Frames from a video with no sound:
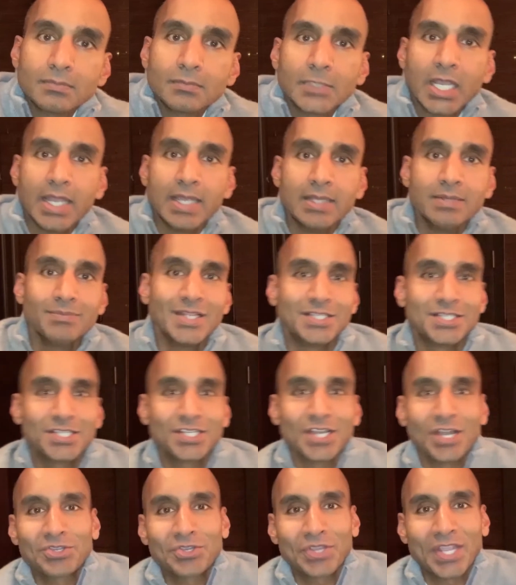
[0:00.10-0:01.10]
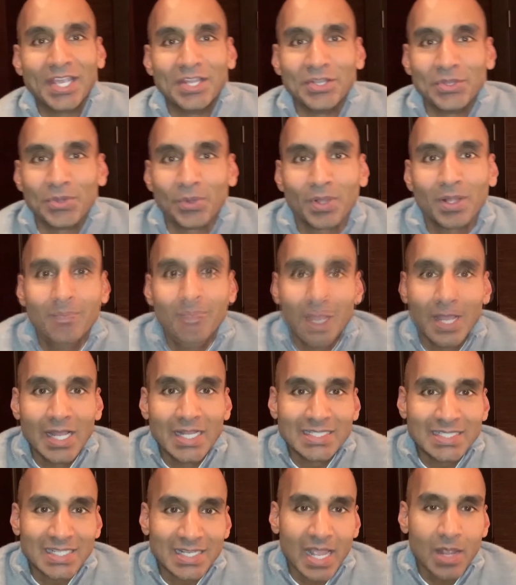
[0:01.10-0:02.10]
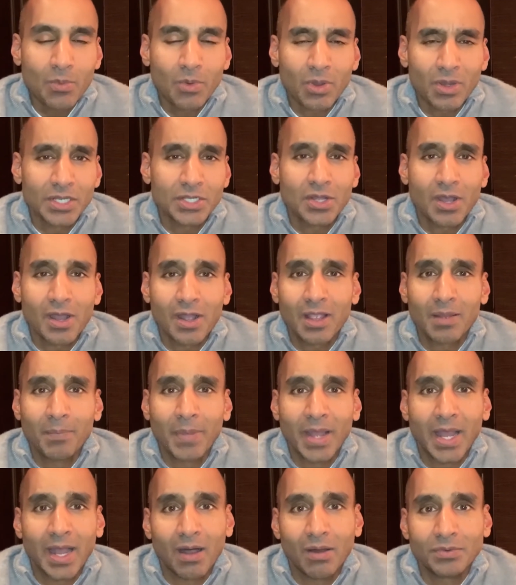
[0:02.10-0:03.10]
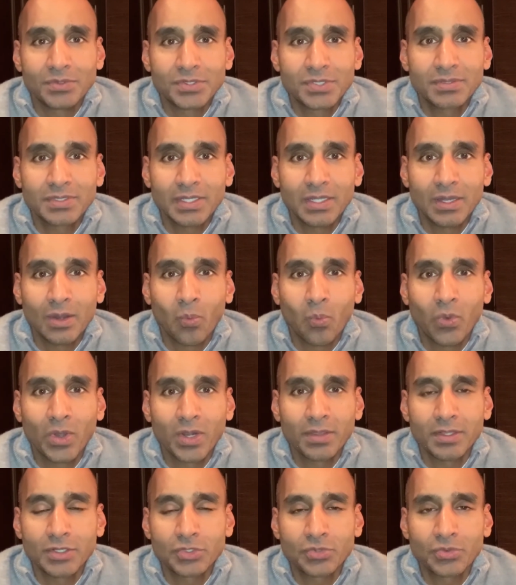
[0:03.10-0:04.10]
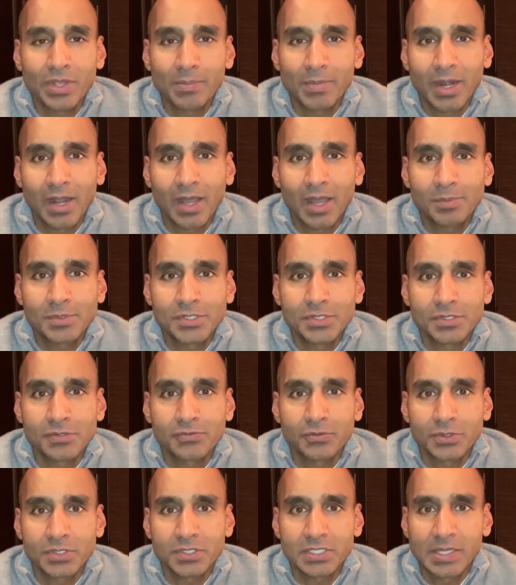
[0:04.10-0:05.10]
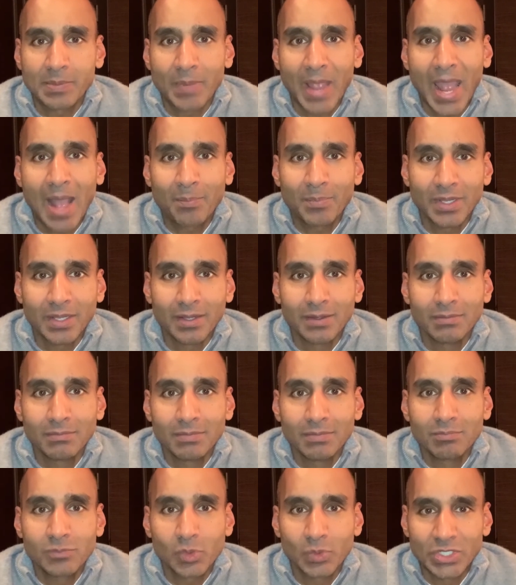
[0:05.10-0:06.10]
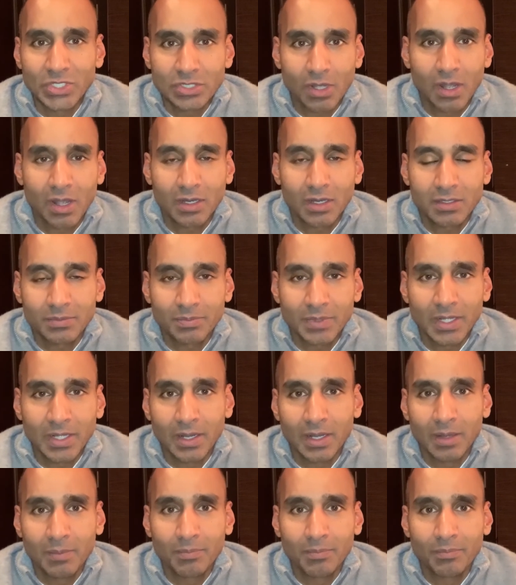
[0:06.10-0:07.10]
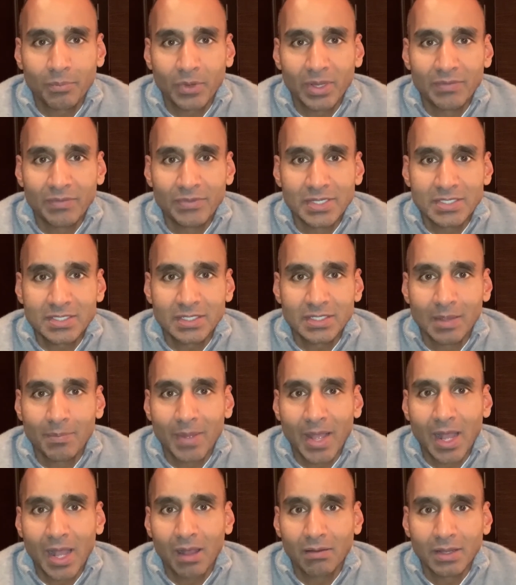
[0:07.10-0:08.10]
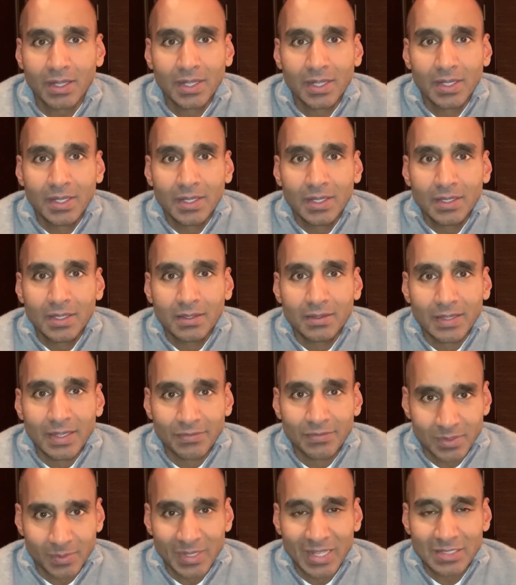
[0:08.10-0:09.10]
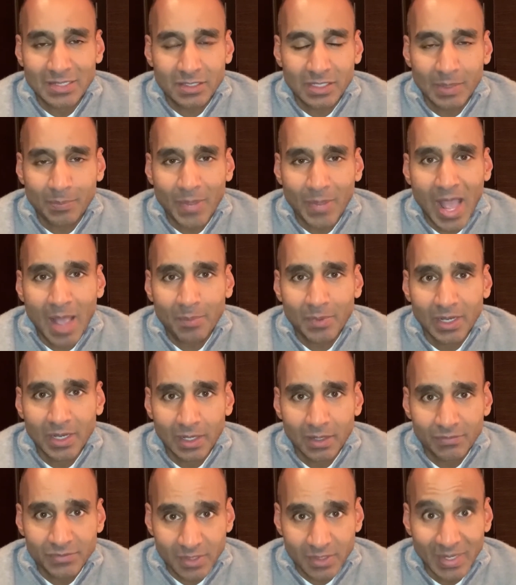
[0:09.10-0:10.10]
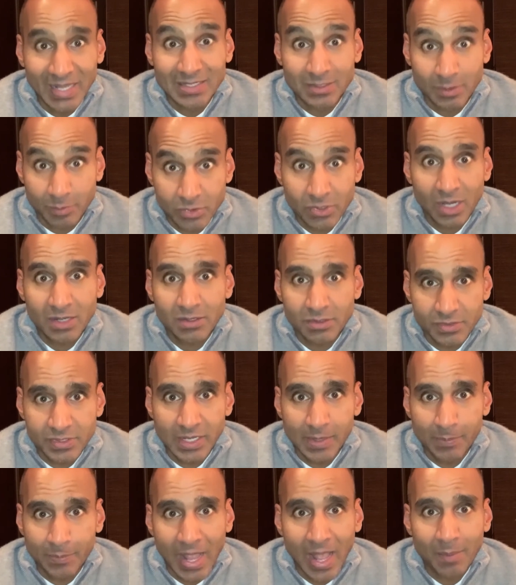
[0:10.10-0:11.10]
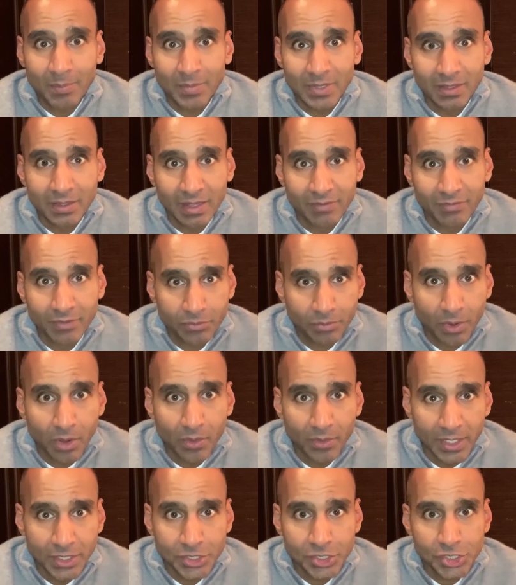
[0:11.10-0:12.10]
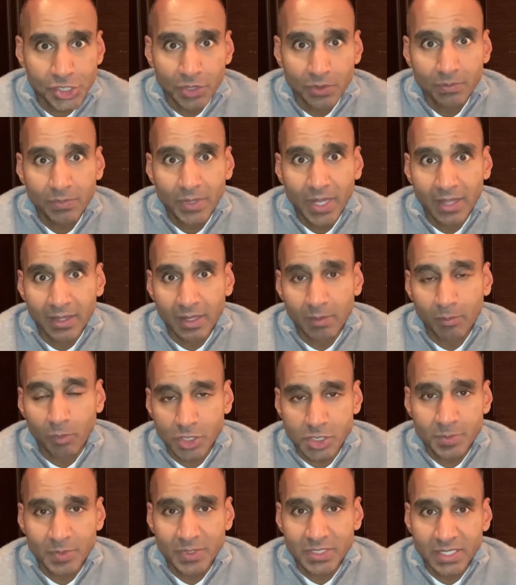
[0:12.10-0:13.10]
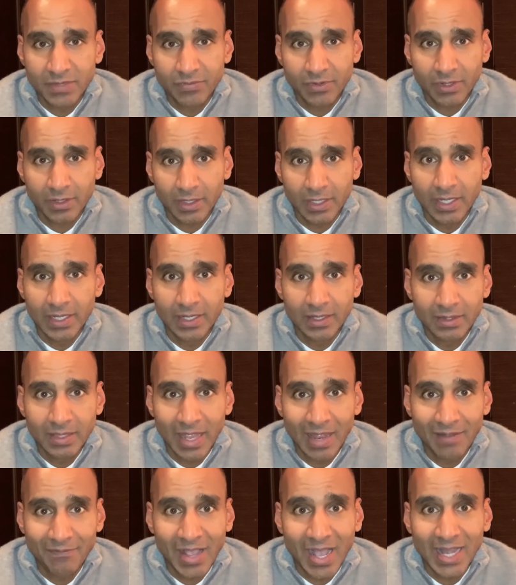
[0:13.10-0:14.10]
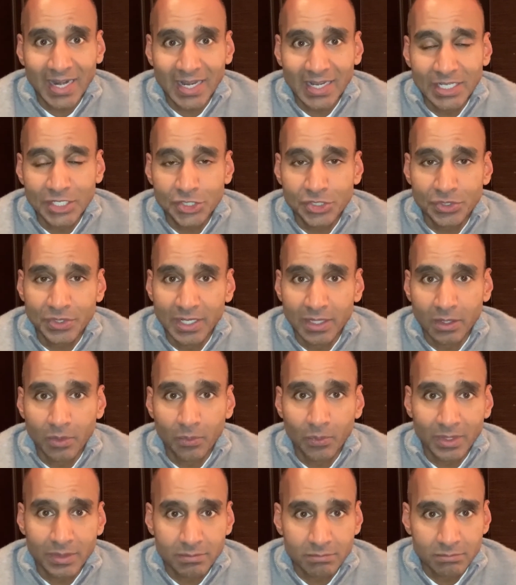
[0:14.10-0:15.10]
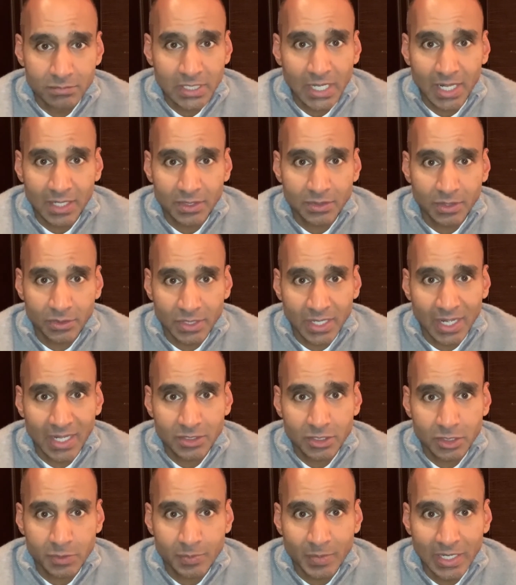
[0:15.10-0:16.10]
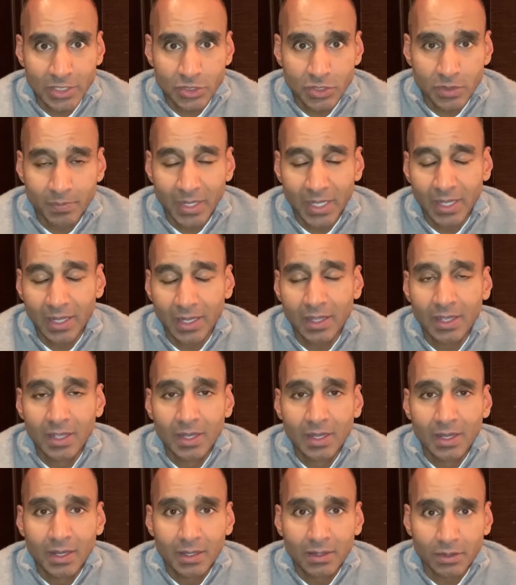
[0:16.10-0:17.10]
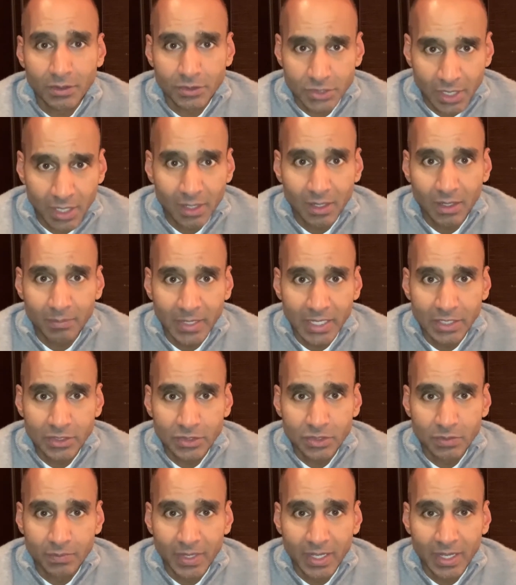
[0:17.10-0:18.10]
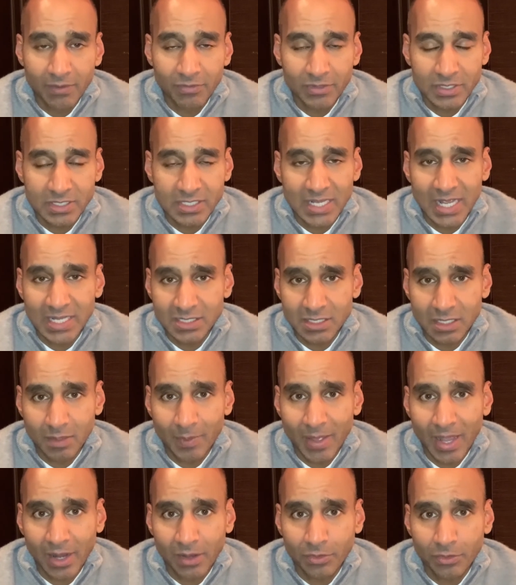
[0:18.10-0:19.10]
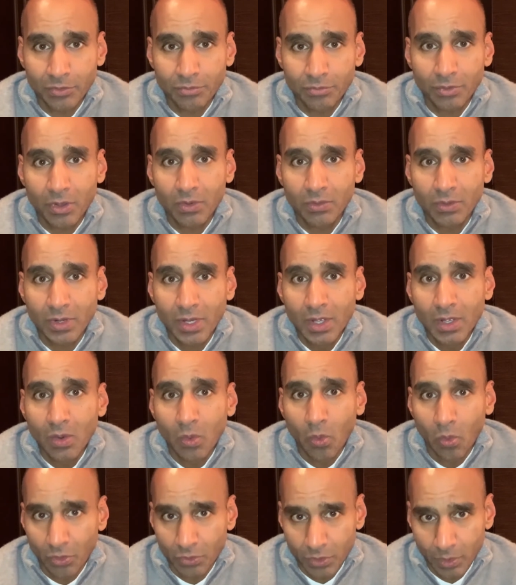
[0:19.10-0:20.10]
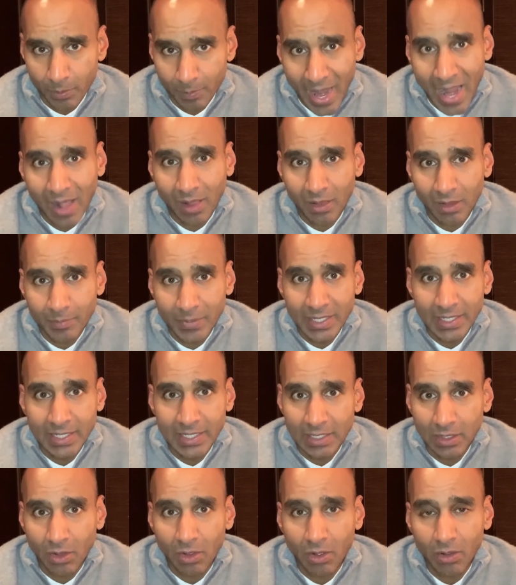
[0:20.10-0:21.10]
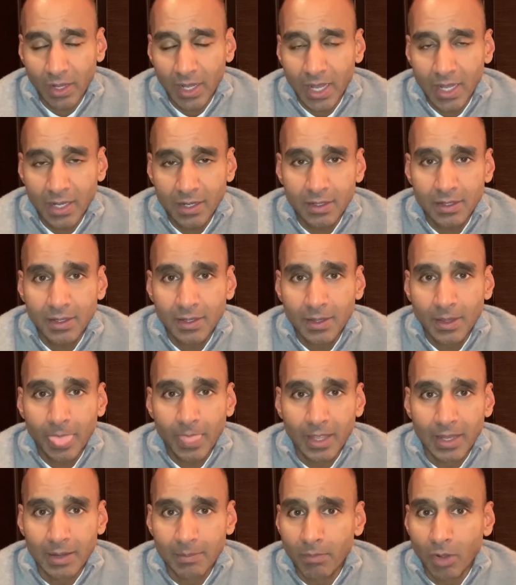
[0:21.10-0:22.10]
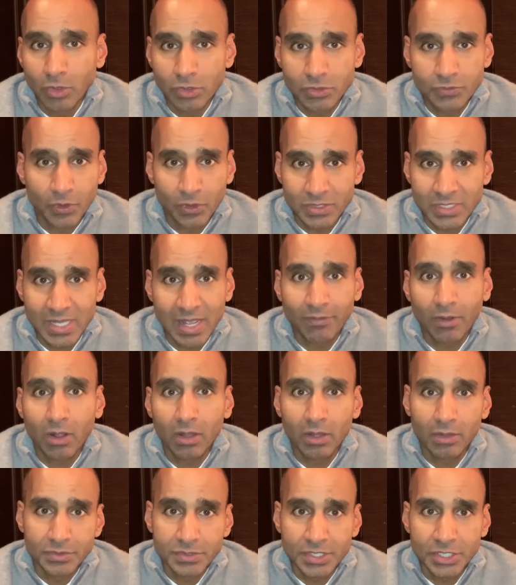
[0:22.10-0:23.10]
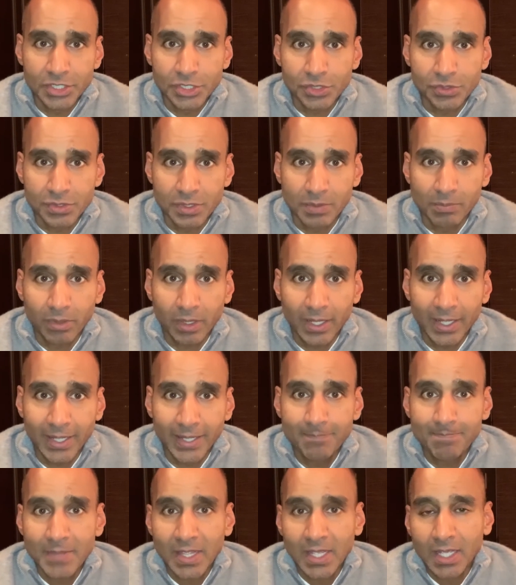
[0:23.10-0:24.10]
Hey, it's Dr. Candula. Today we're going to talk about, what are the treatment options for sleep apnea. So we talked previously about if somebody has sleep apnea, if somebody has obstructive sleep apnea, they have a throat issue, and then more specifically, they've got an issue either with their tonsils being too big, their tongue being too big for the size of the back of their throat, or their palate being elongated, and most folks have all those issues in play.